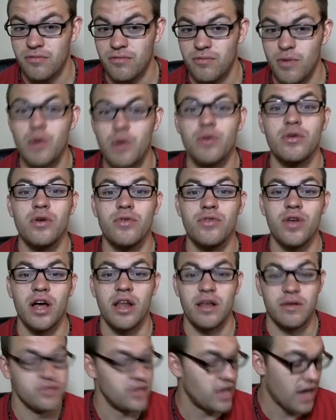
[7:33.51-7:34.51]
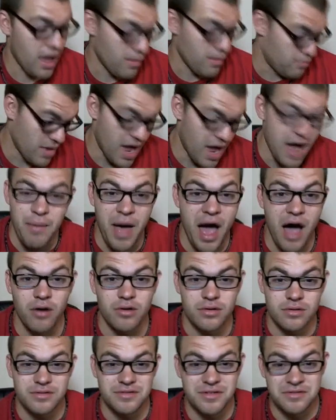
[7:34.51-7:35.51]
What would you have done? He was like, I'm out.
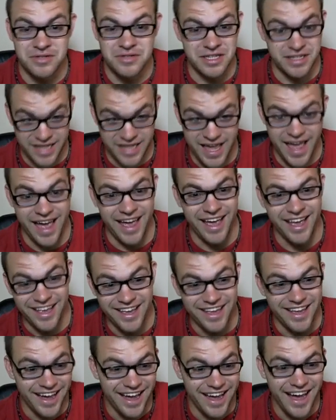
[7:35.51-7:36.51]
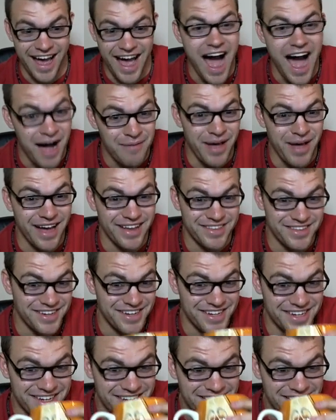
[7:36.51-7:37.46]
I was like, yeah, I'm out, dog.